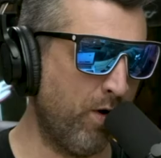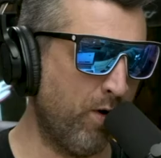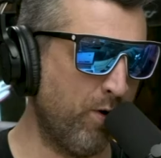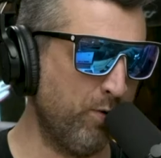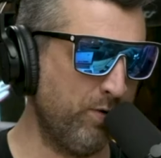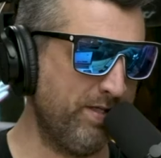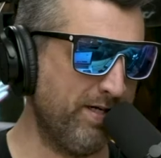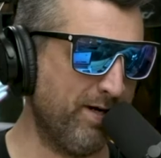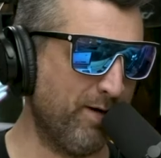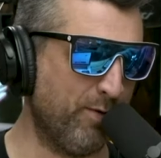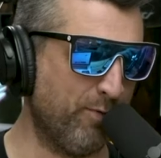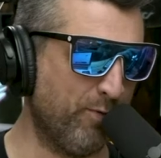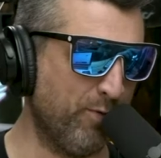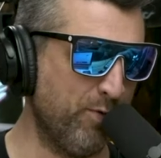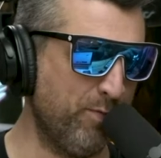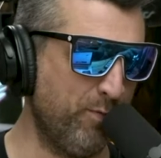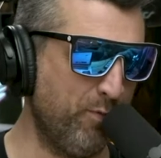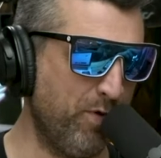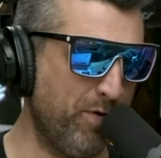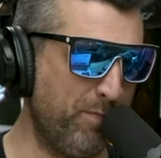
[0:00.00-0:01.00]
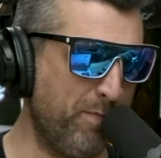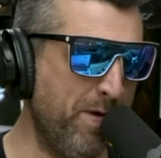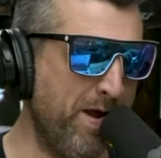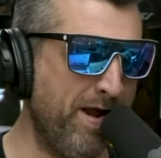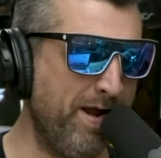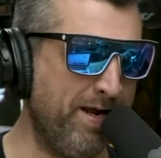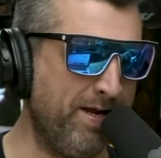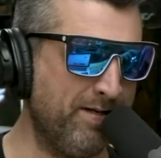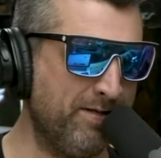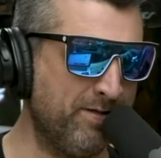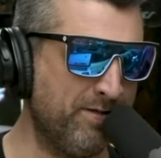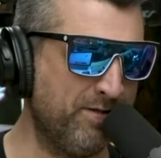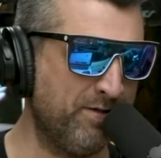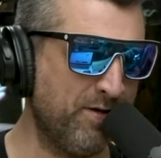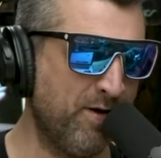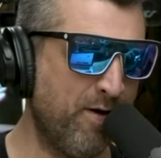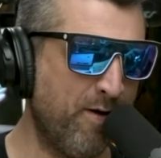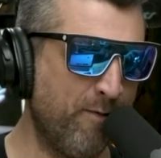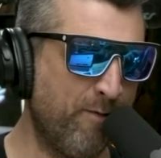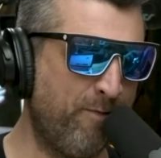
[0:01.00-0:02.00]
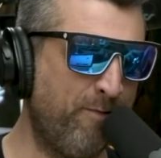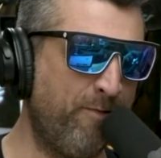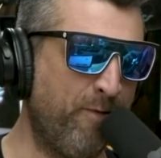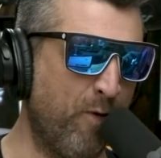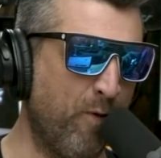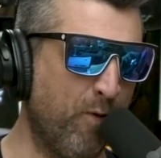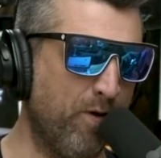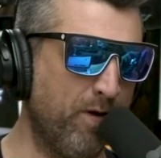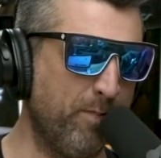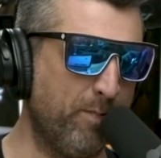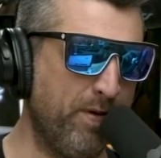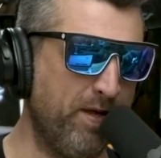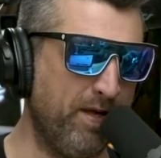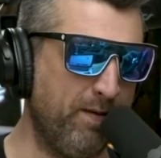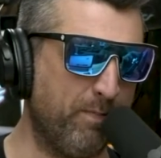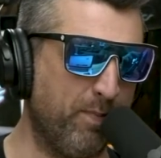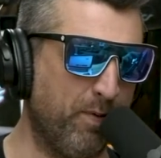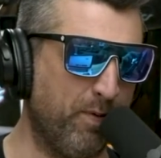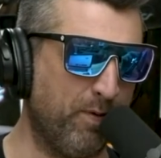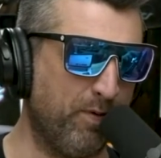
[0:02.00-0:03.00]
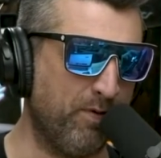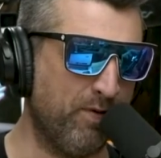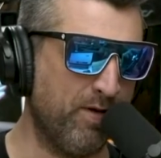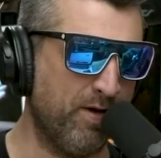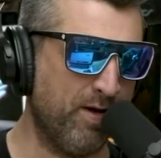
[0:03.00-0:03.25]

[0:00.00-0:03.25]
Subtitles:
hotel room remains. 4 people.